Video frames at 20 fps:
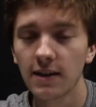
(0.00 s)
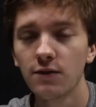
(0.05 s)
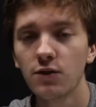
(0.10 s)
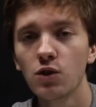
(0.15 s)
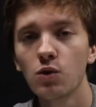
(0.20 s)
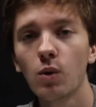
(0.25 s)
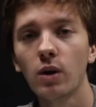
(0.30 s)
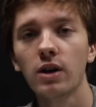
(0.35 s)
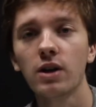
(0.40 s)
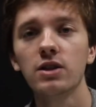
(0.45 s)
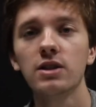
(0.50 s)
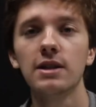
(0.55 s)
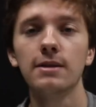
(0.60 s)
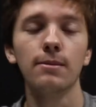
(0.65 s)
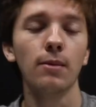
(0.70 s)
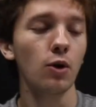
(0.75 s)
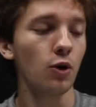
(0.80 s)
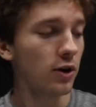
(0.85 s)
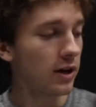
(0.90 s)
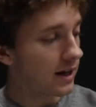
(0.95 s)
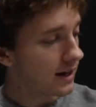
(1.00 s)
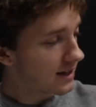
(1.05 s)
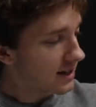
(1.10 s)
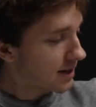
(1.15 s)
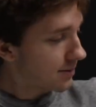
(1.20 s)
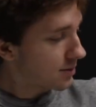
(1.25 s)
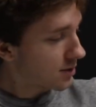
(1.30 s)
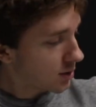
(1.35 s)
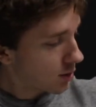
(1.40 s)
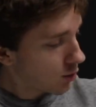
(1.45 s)
If you want to see more, hit
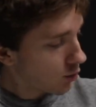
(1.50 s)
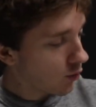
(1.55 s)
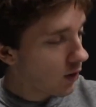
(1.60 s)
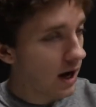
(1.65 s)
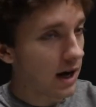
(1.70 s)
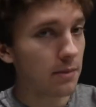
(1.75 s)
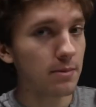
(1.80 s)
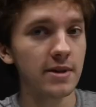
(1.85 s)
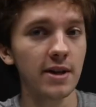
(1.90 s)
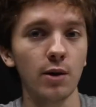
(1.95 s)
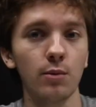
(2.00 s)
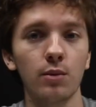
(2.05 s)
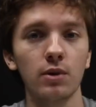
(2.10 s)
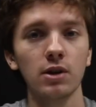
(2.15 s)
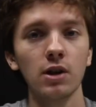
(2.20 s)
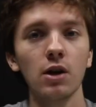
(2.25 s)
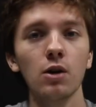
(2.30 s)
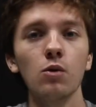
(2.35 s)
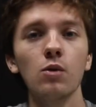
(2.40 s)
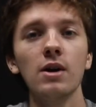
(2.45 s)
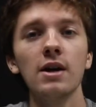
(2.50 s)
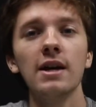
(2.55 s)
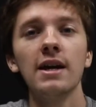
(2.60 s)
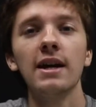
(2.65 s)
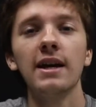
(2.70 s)
subscribe down below